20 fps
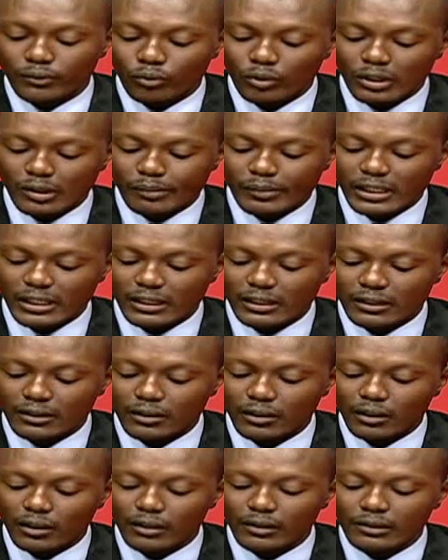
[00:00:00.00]
$1 million.
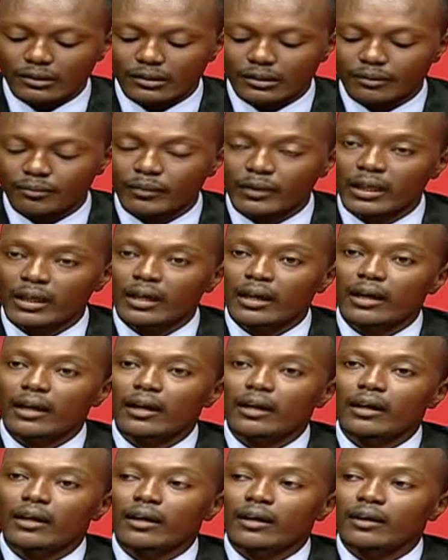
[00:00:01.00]

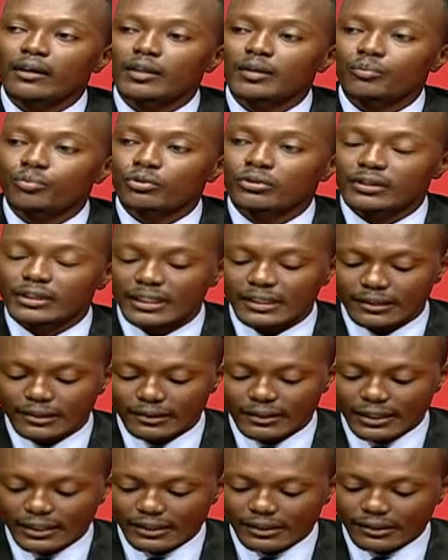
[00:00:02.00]
The process
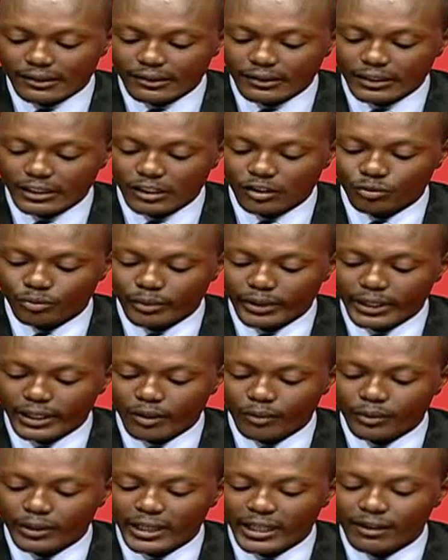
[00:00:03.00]
is at the stage
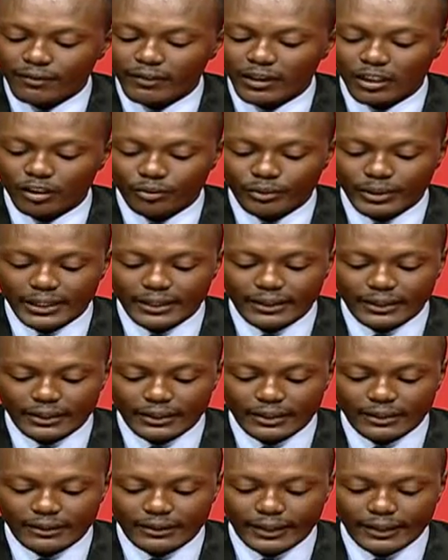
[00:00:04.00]
where we are evaluating
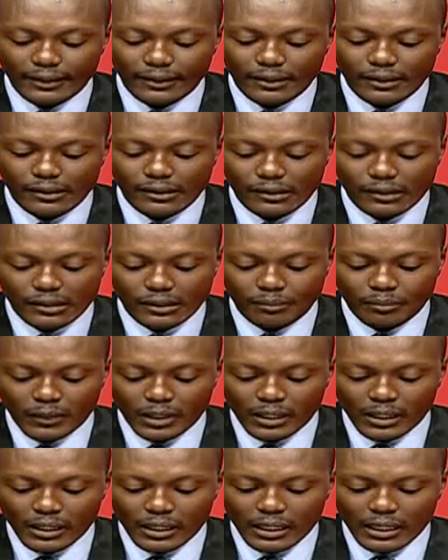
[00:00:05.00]
the tenders,
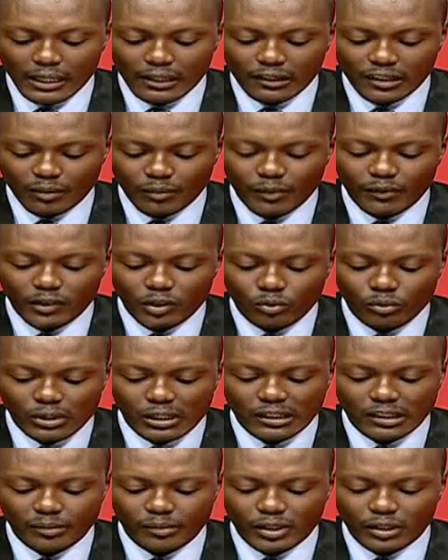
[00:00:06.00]
and some of the
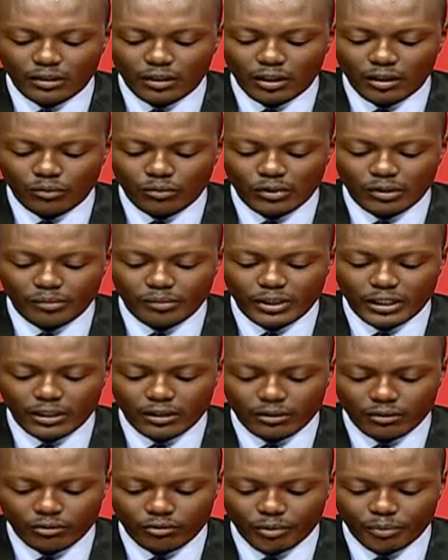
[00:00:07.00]
work to be done will
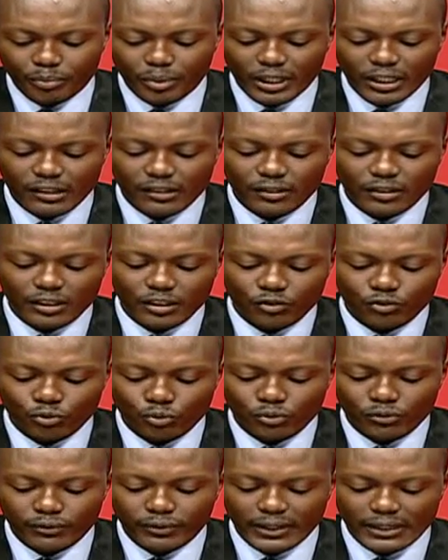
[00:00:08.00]
be repairs to the
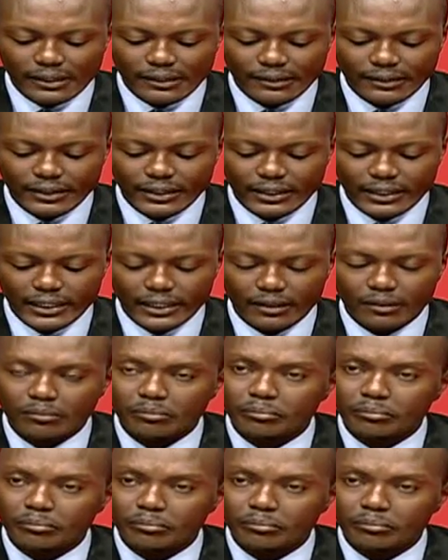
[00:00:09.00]
roof and ceiling,